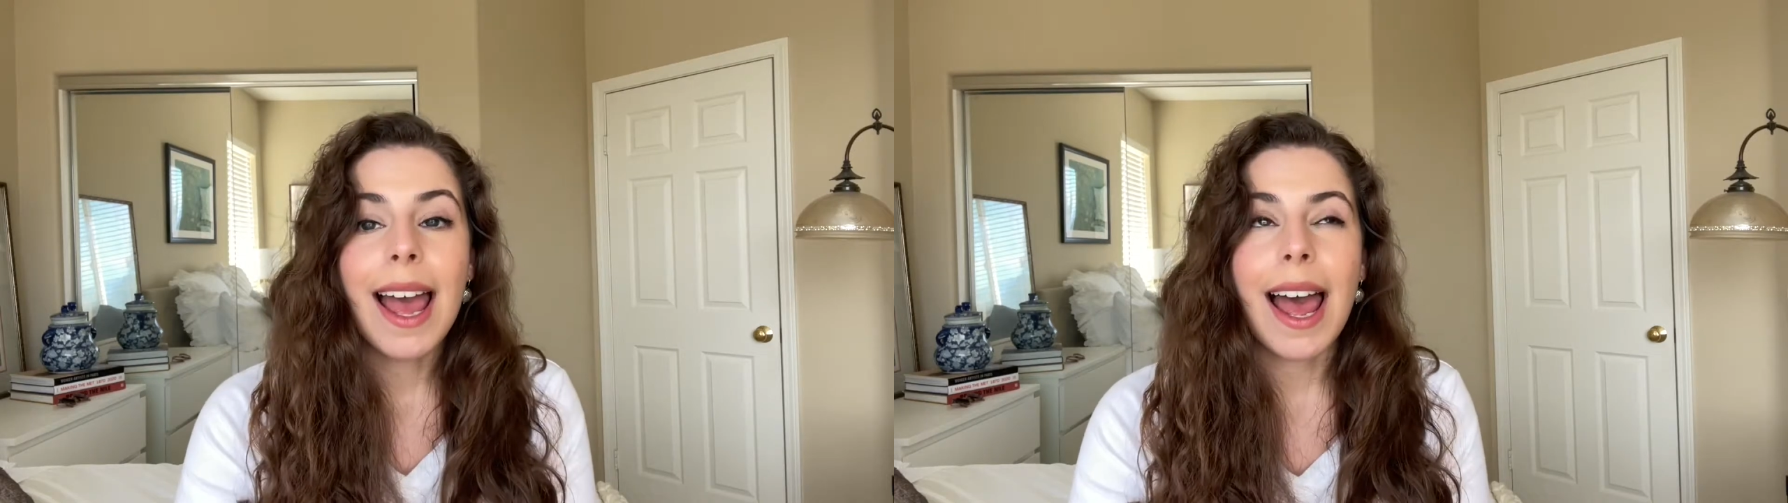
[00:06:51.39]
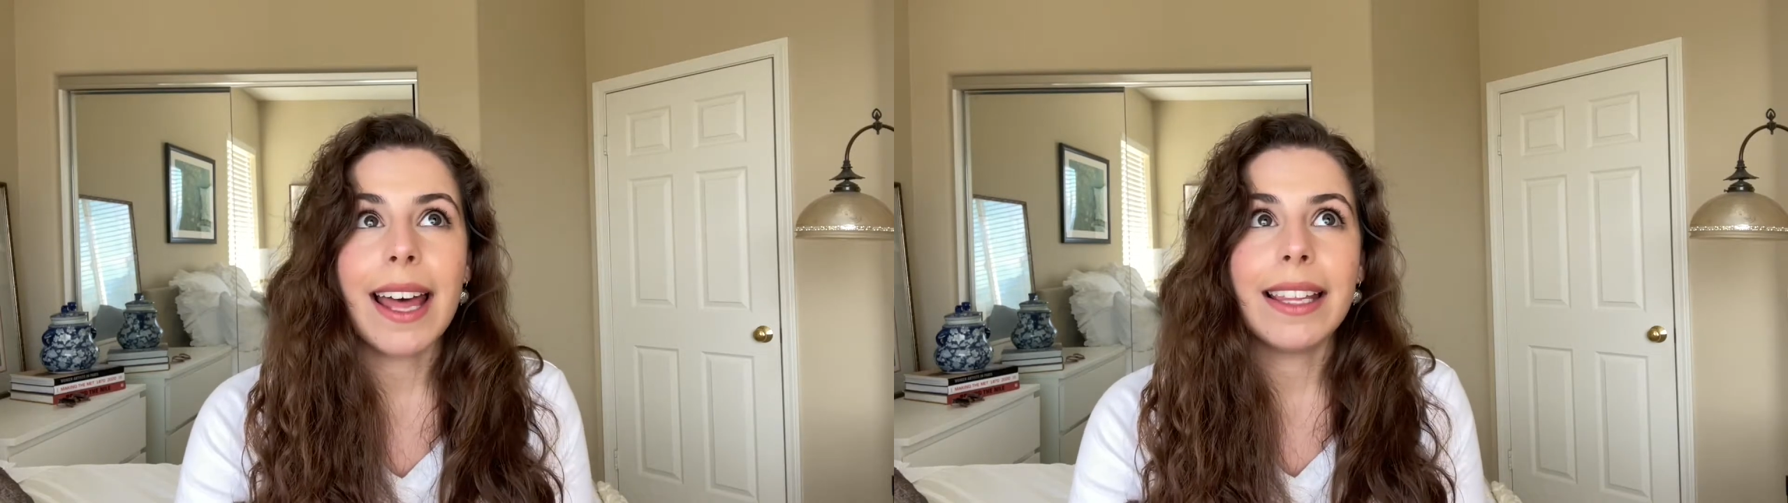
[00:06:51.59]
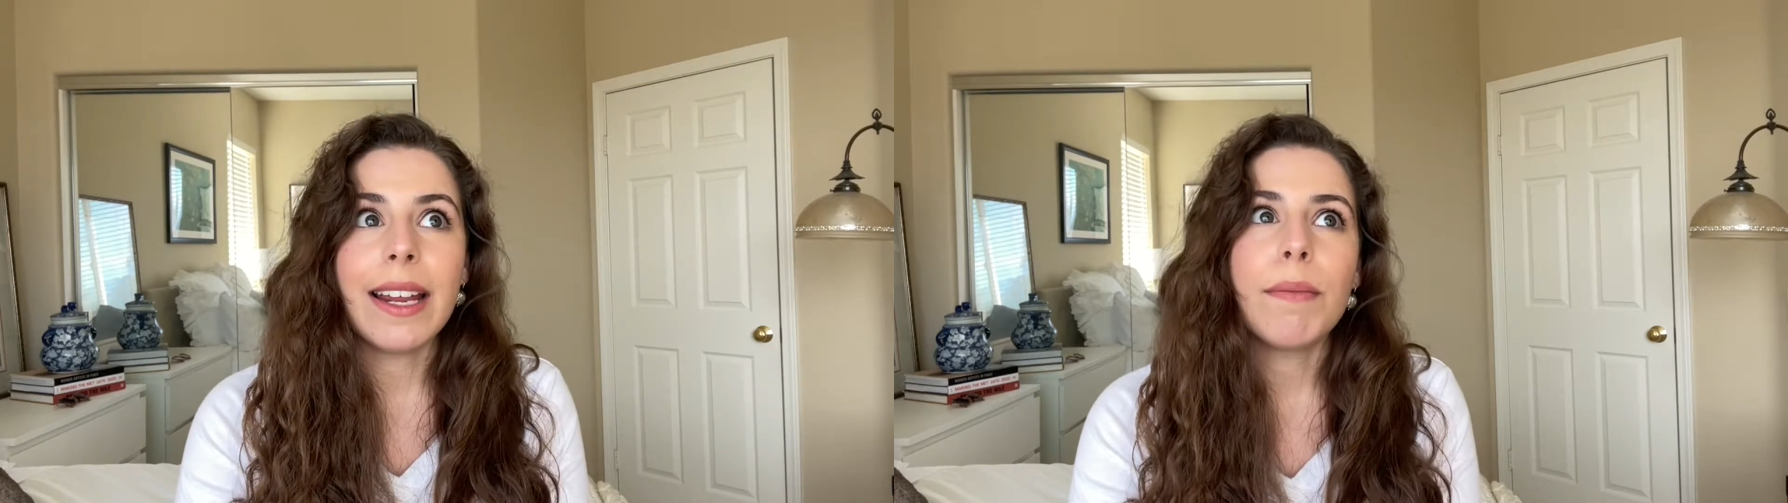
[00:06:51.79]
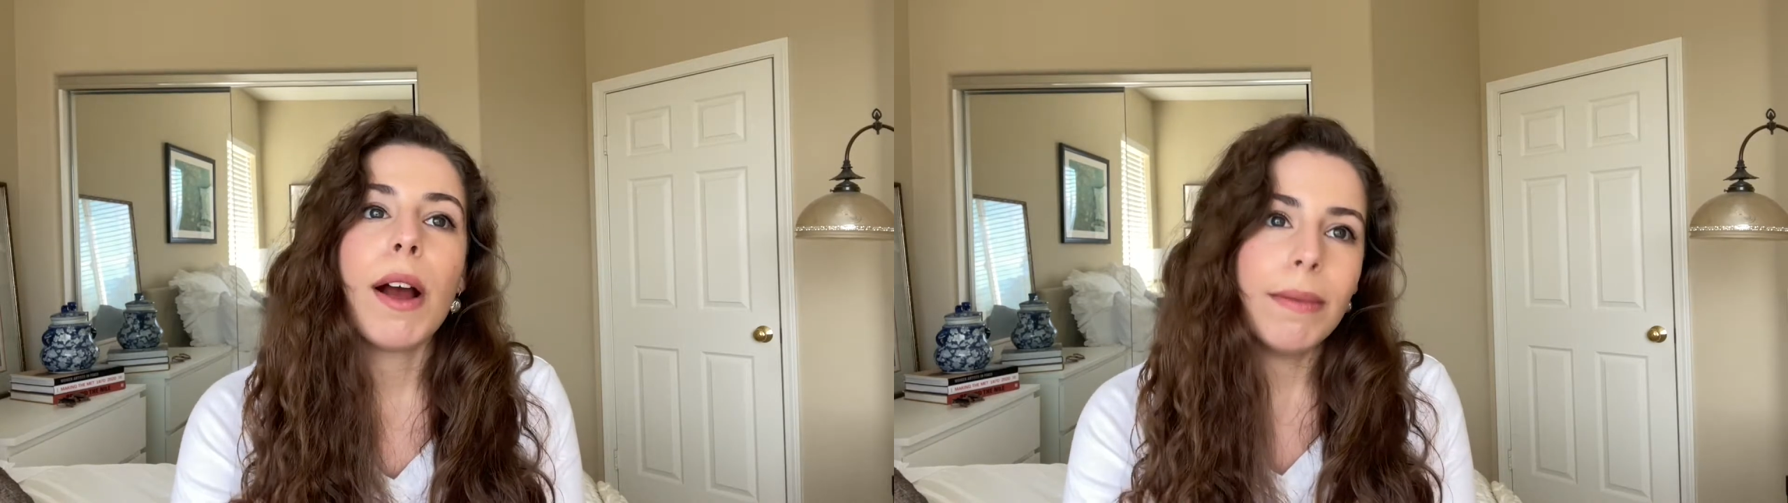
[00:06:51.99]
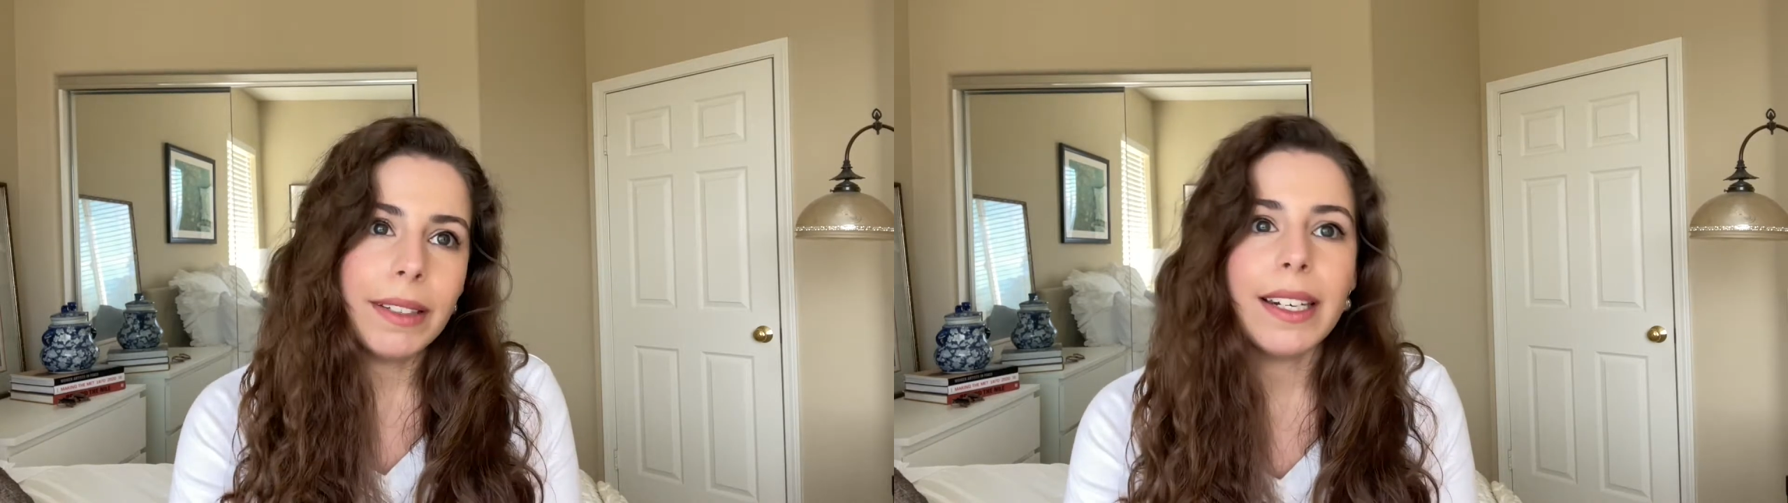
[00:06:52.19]
And then
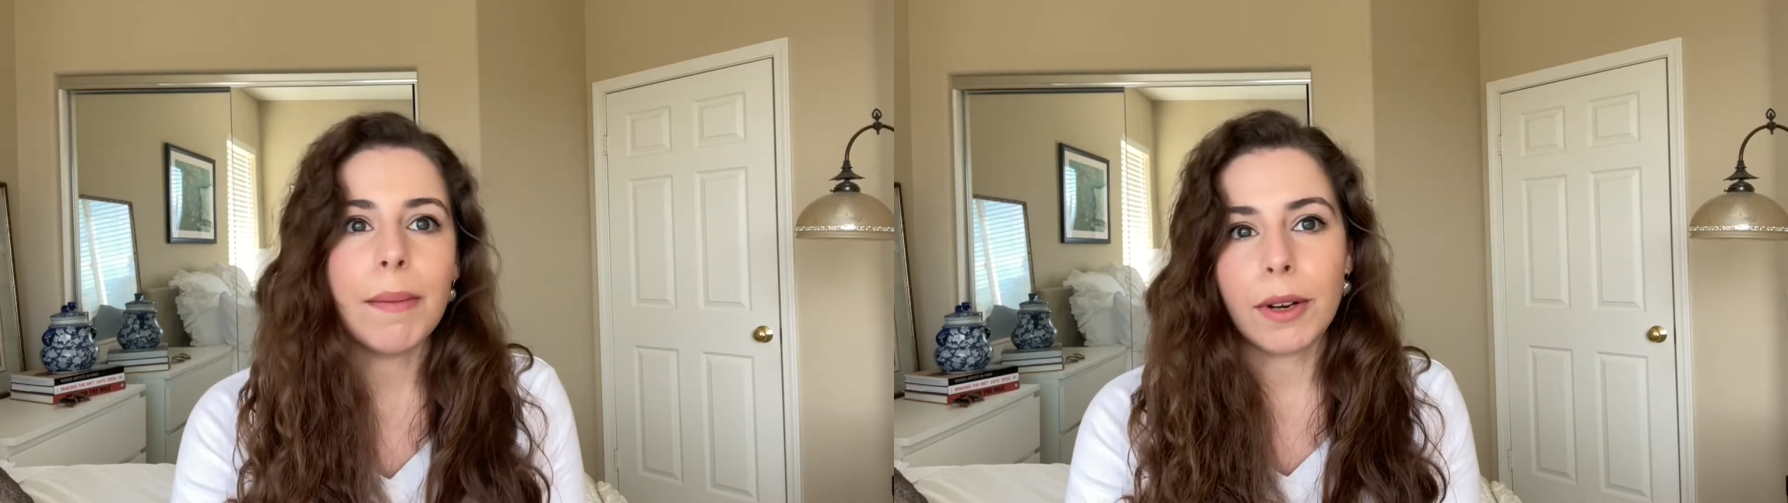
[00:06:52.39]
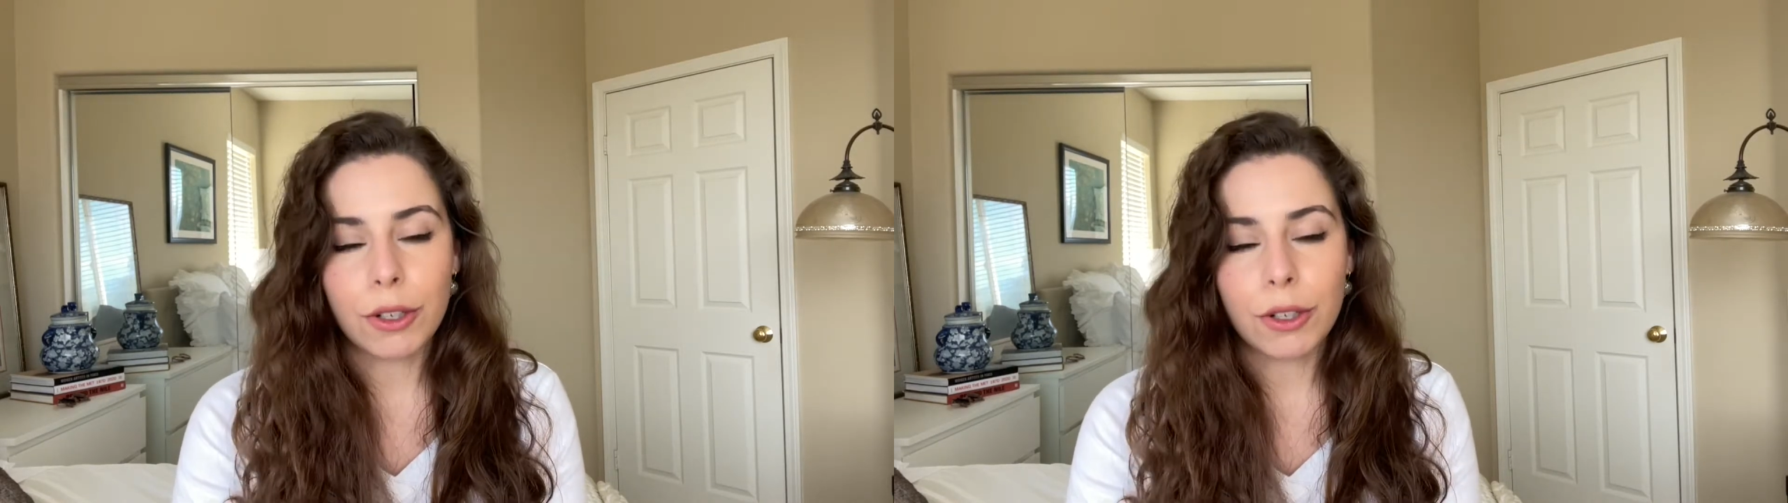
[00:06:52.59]
probably number